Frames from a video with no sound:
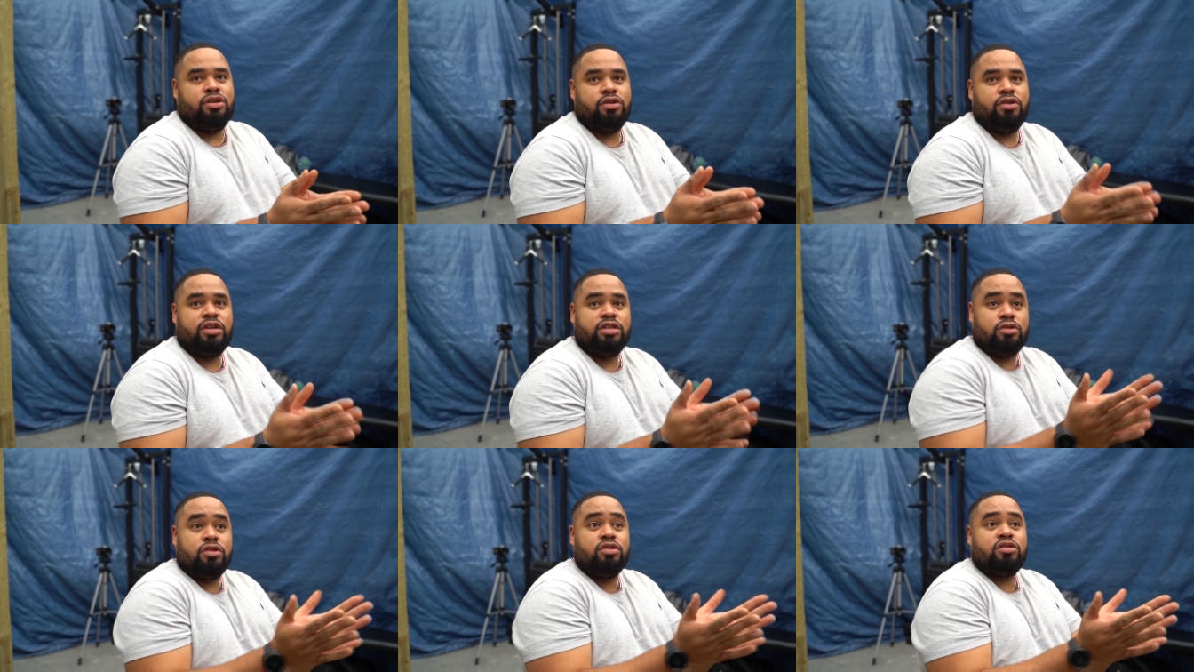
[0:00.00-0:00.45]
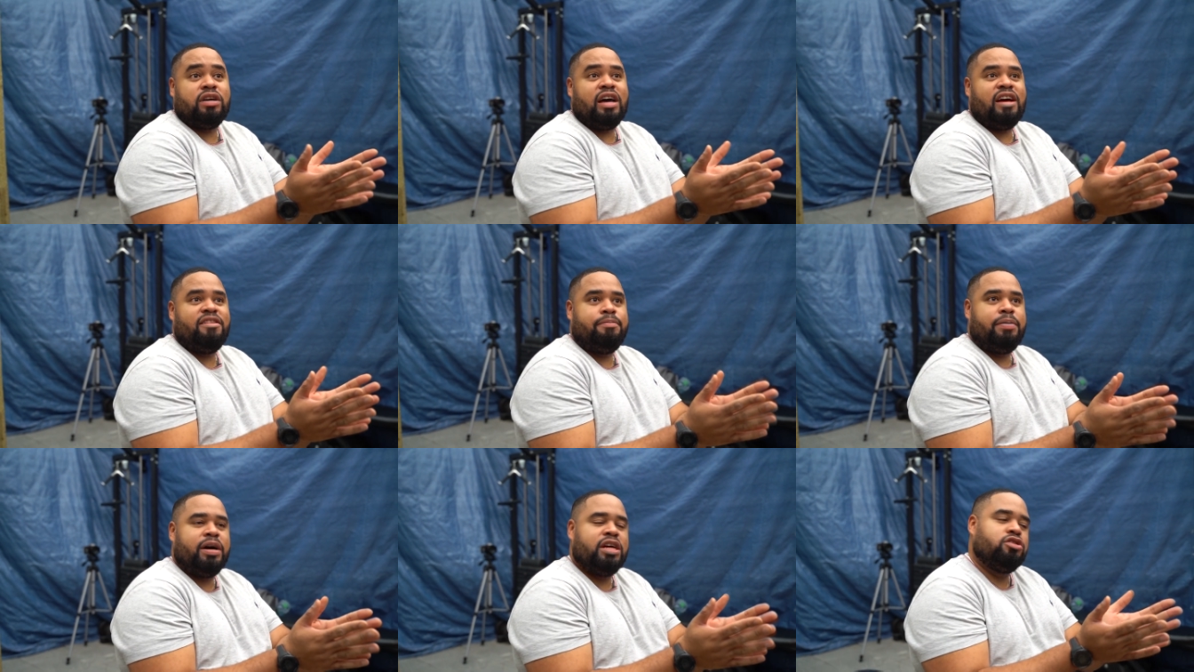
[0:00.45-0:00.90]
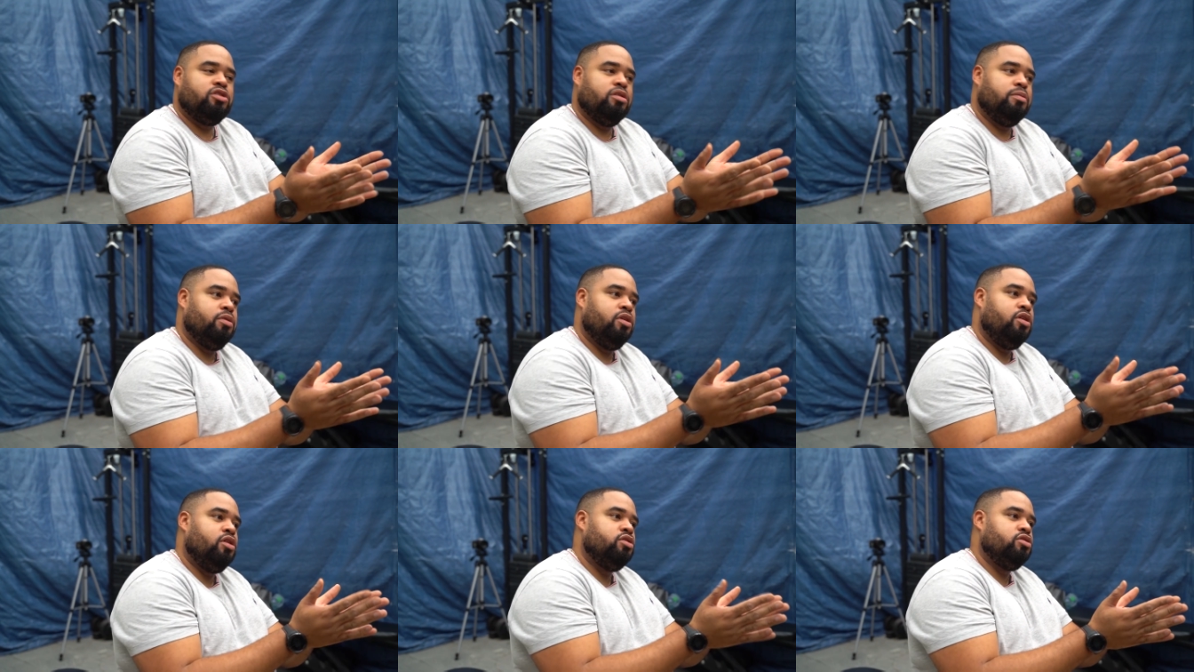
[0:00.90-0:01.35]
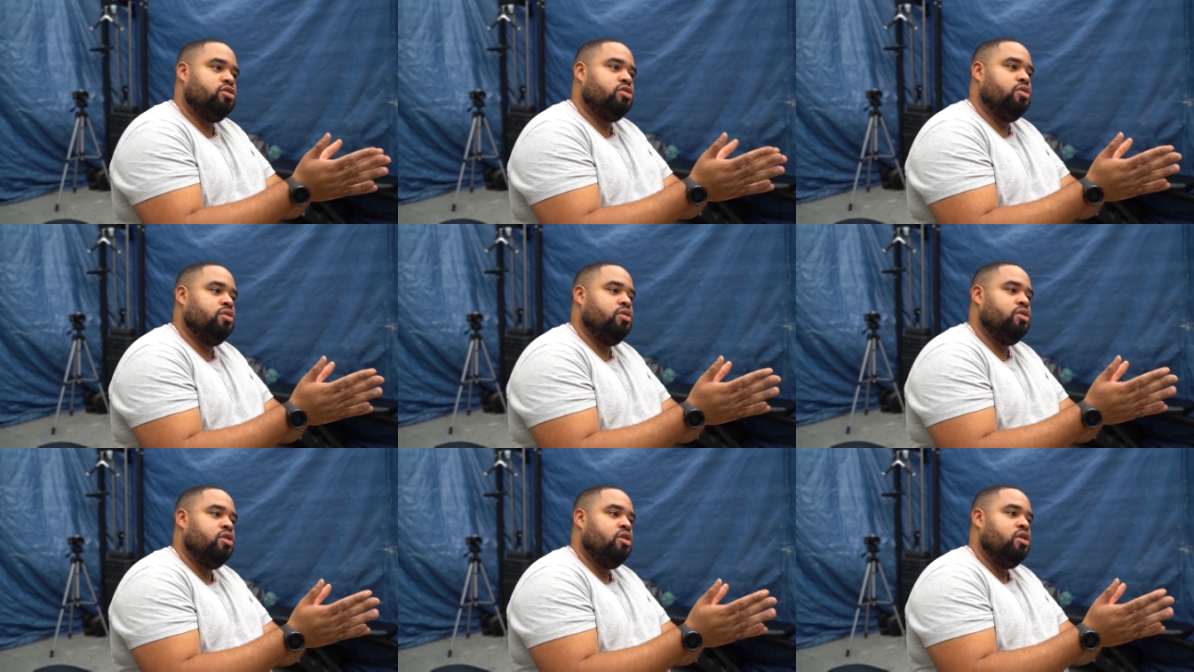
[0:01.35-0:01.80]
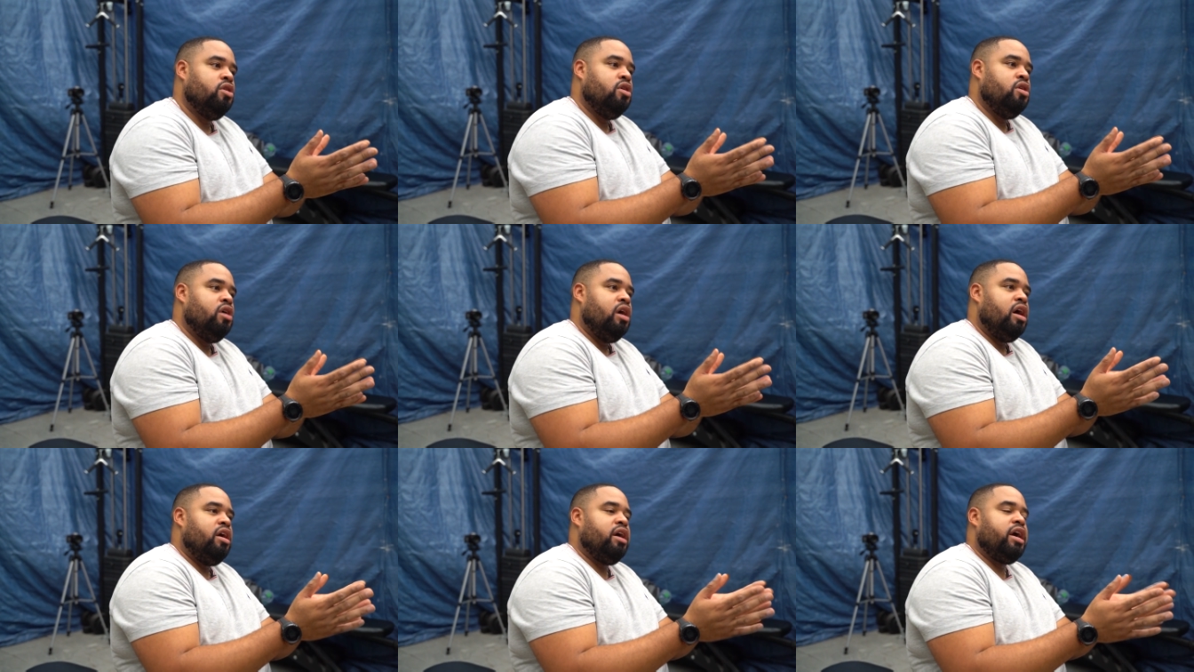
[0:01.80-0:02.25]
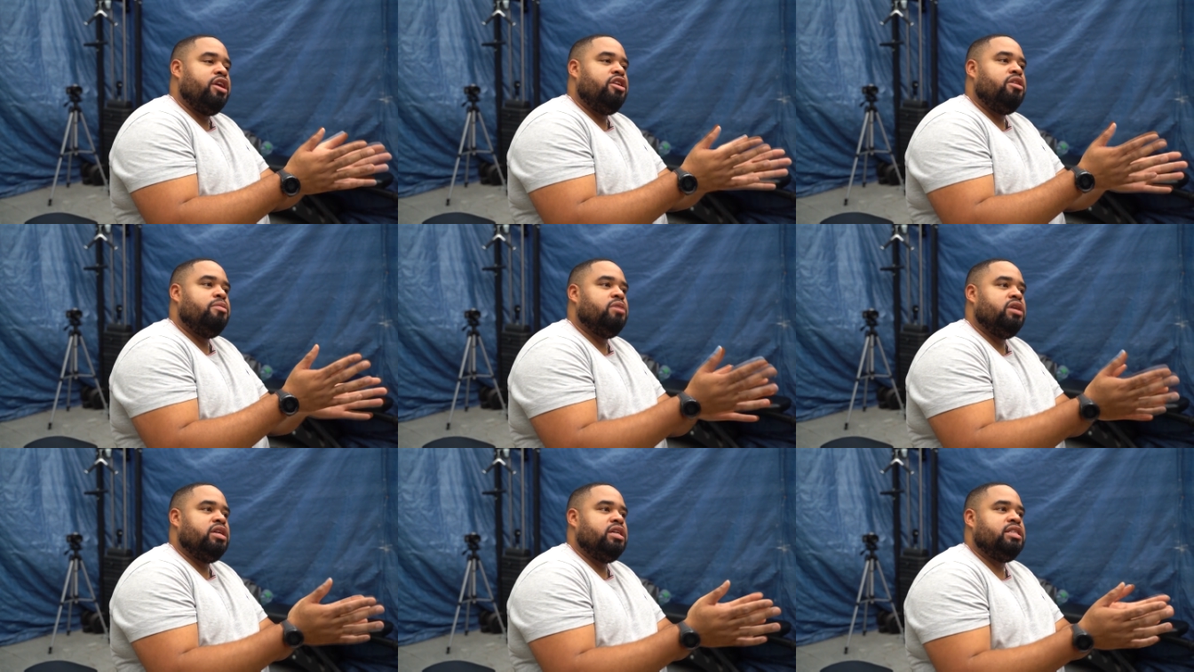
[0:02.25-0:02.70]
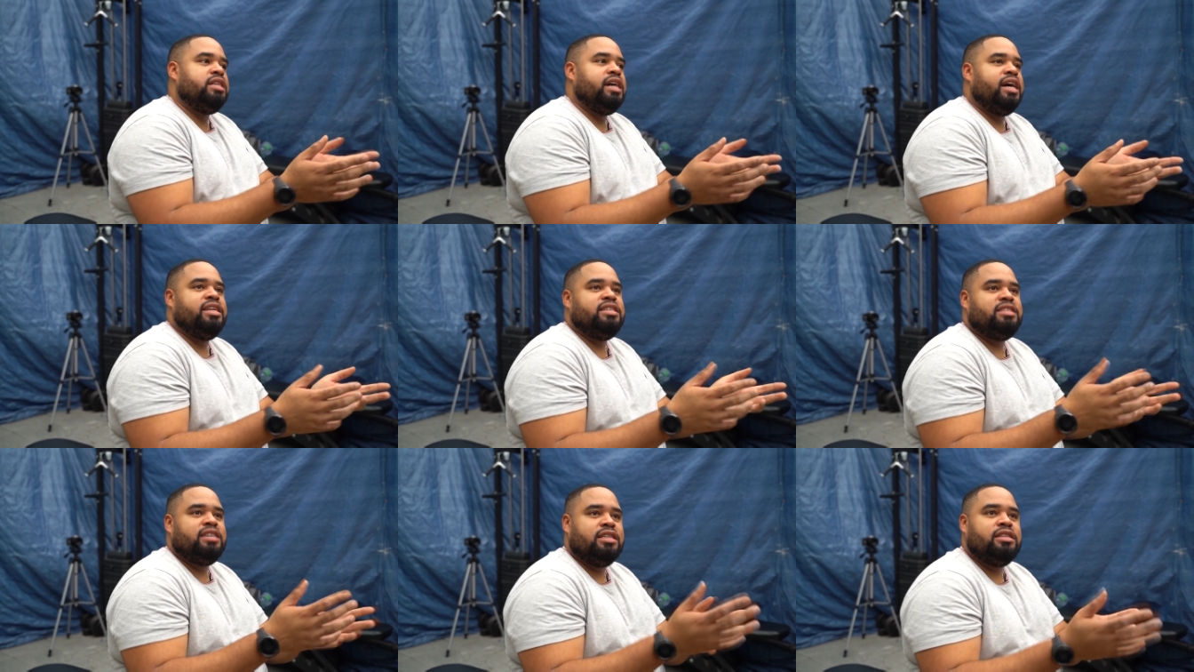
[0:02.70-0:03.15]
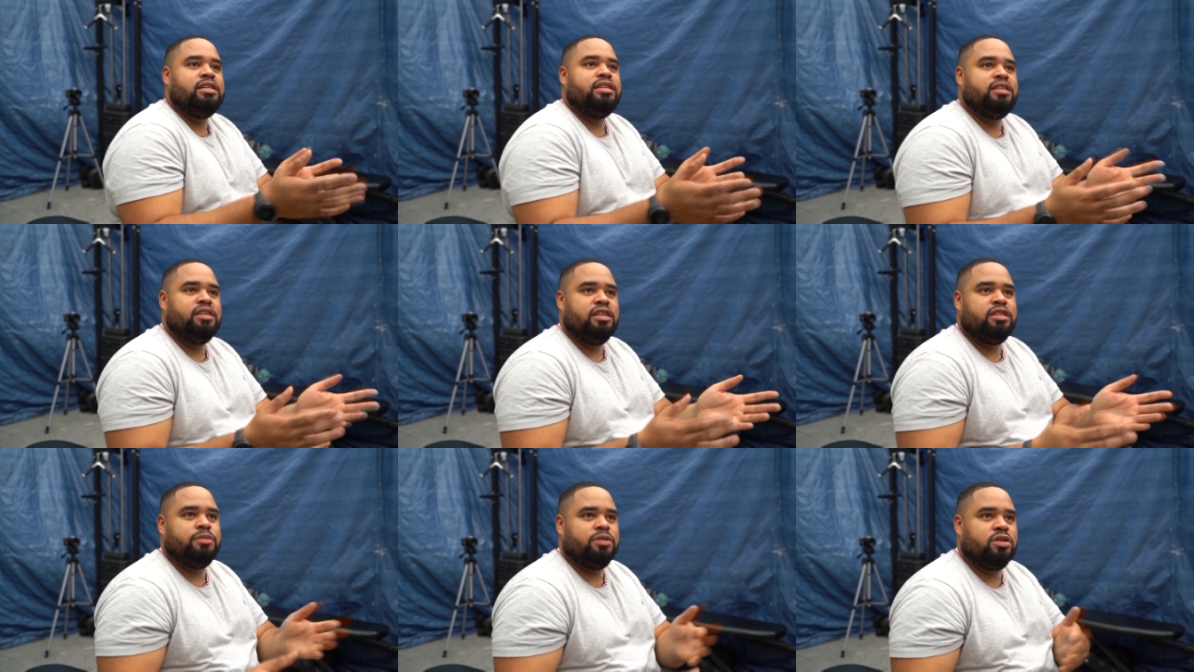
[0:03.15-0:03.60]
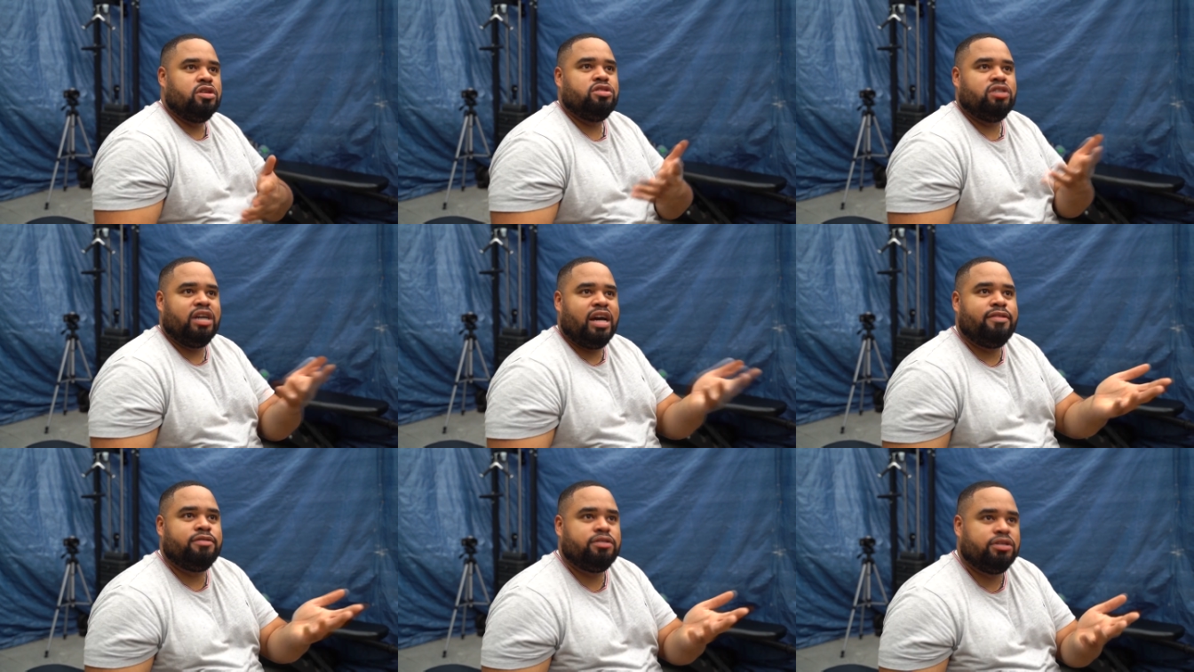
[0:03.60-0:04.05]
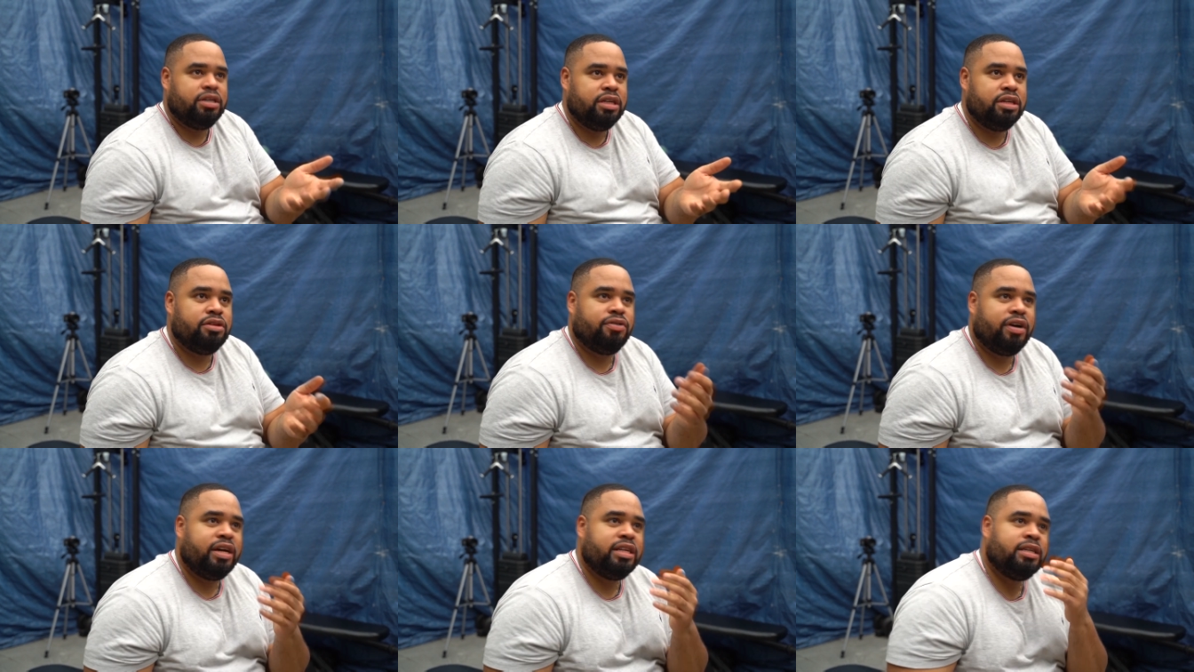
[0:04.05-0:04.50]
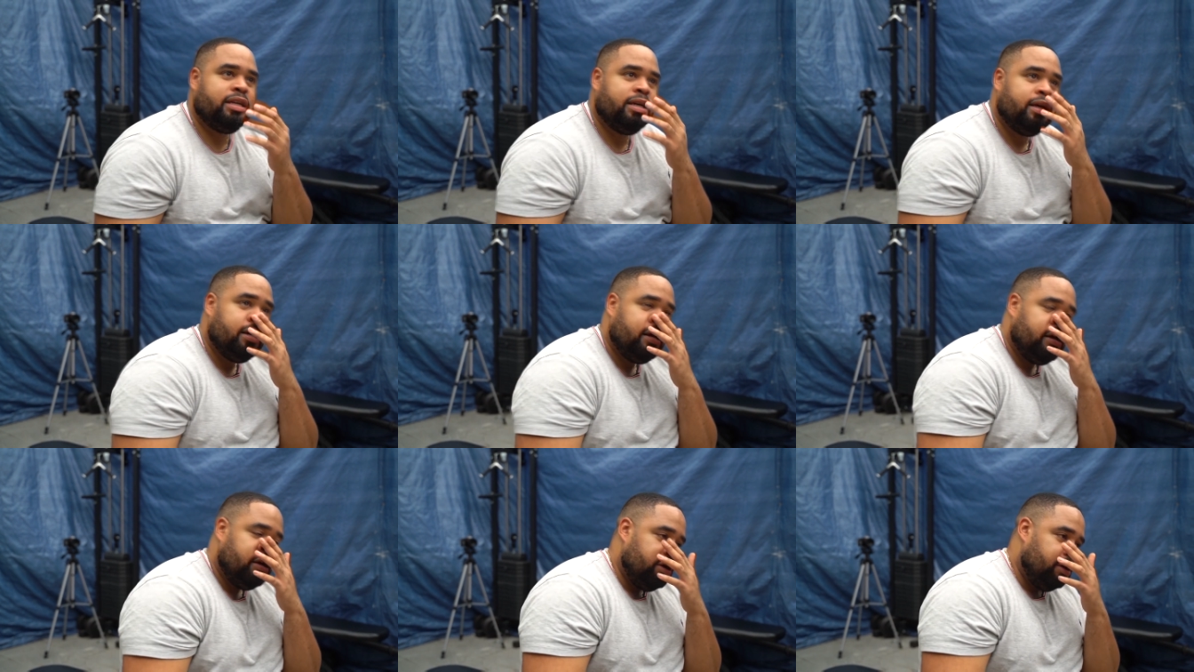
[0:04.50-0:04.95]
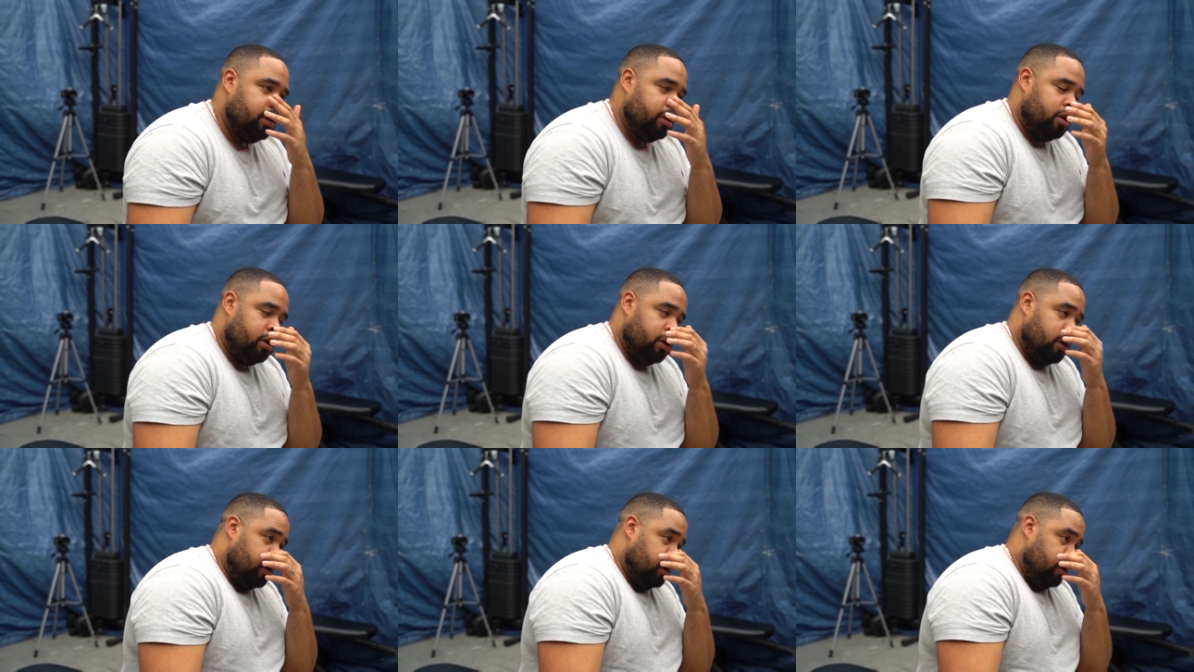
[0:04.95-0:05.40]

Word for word: You know, it's yeah. good to have passion, but also how can you monetize certain things because yeah. you have to eat, right? Exactly.